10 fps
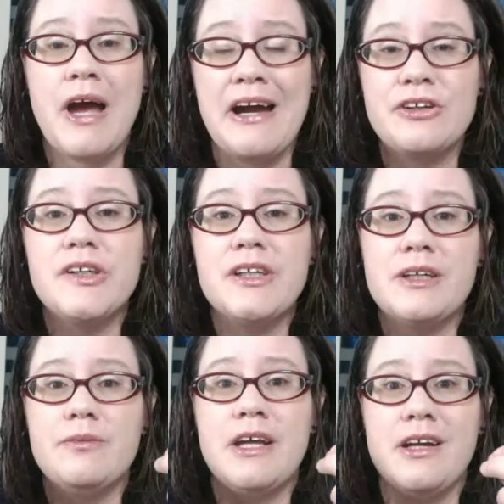actually
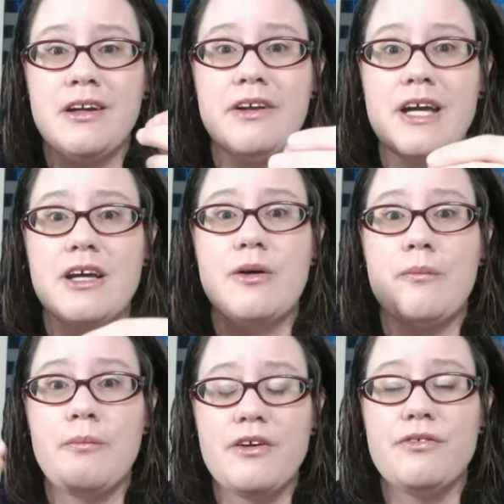getting like
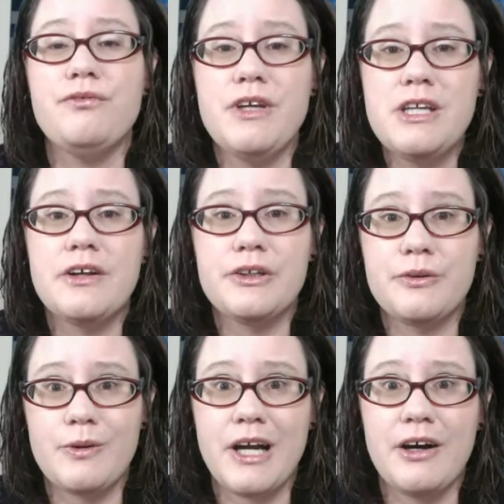my feet on the
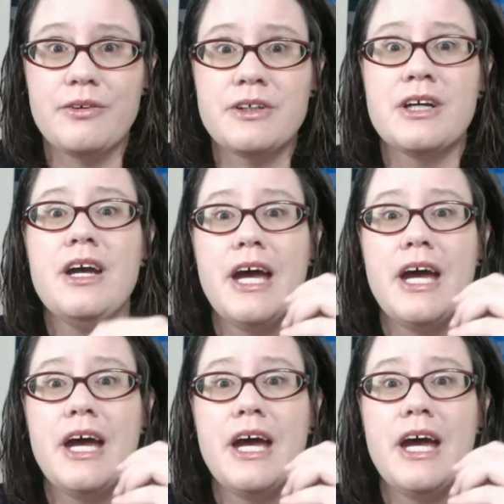ground